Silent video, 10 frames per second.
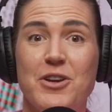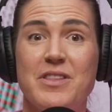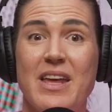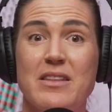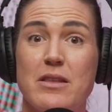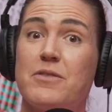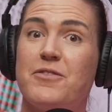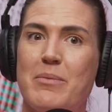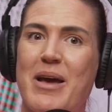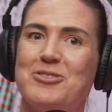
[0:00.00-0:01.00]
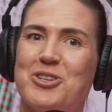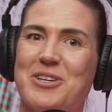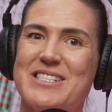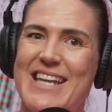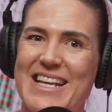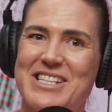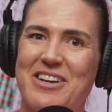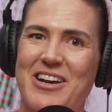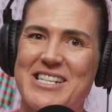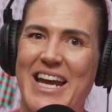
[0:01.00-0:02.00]
you think that the Fremantle Dockers Next
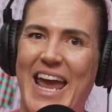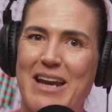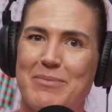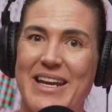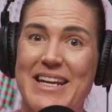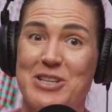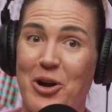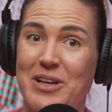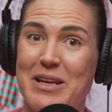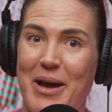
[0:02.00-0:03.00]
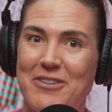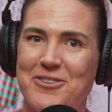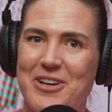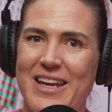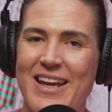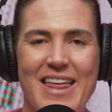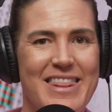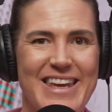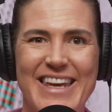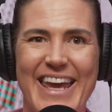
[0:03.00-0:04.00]
Generation Academy is only about footy,
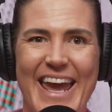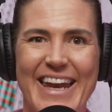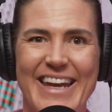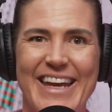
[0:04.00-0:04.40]
think again.